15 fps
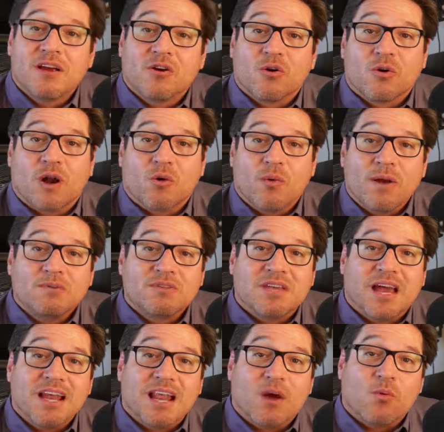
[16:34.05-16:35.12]
go to our
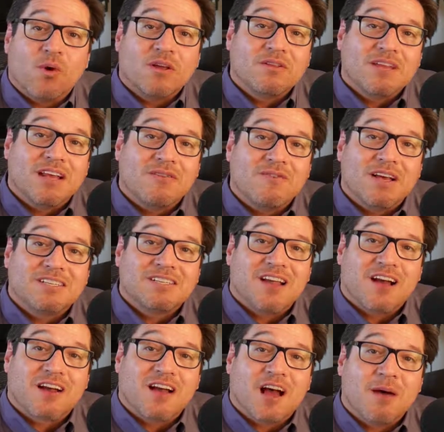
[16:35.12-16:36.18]
website at
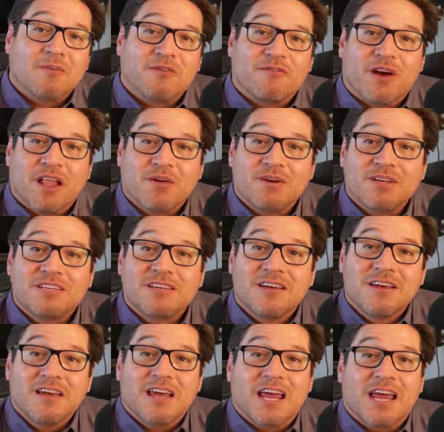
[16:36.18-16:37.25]
wealthnetinvest.com and follow us
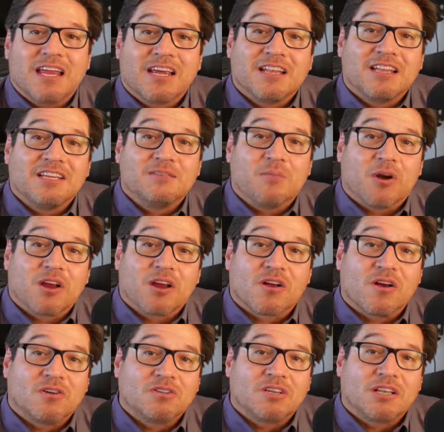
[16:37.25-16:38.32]
and get these market
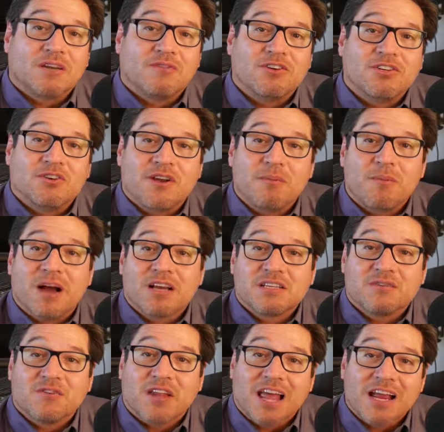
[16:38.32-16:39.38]
calls delivered to your inbox
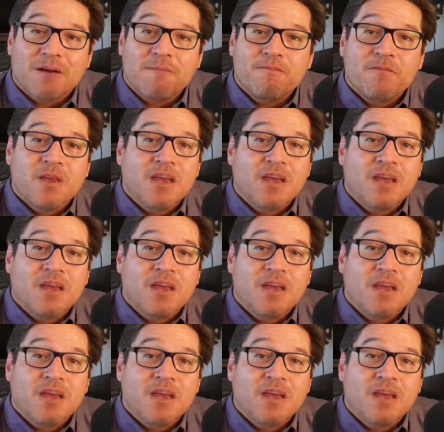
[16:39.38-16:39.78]
if you like them.